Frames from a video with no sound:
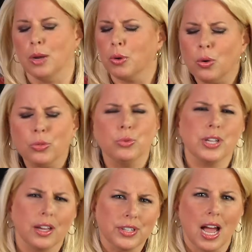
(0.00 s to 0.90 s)
We're going through
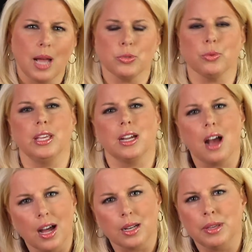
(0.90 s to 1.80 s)
tough times with the
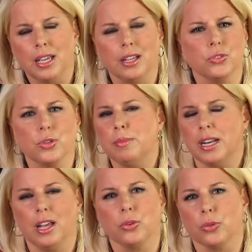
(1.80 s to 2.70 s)
economy and so
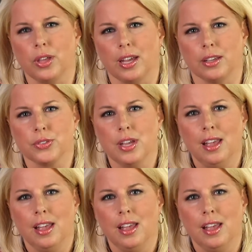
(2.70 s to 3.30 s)
many other things.